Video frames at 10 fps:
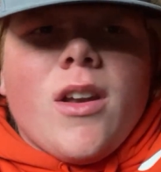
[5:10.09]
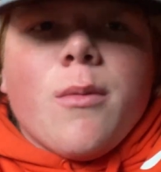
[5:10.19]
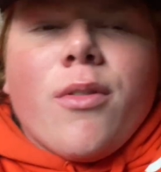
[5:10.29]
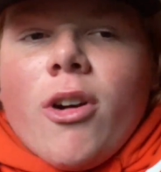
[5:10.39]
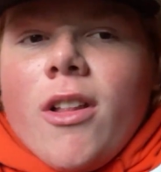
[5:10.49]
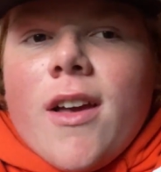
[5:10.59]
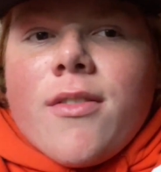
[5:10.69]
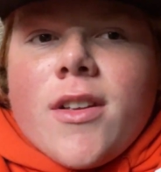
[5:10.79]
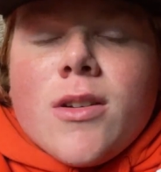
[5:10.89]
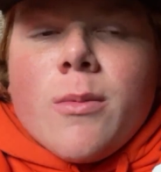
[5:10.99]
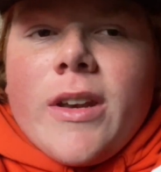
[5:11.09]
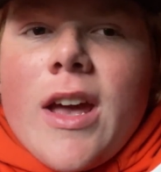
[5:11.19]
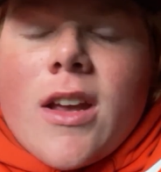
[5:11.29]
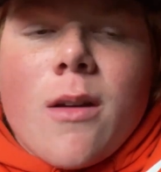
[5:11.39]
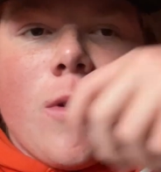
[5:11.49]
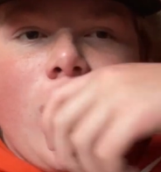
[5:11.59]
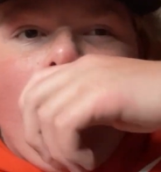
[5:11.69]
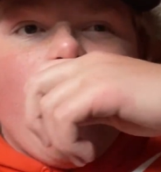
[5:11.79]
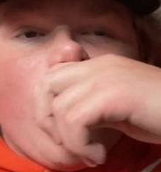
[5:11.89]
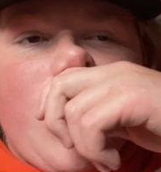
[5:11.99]
and before I left, I saw my dad coming in
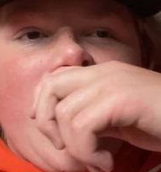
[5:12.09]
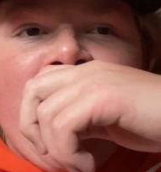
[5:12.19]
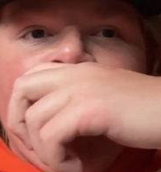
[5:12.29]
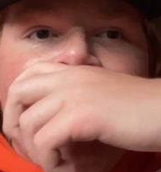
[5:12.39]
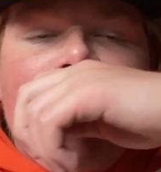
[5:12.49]
here to paint,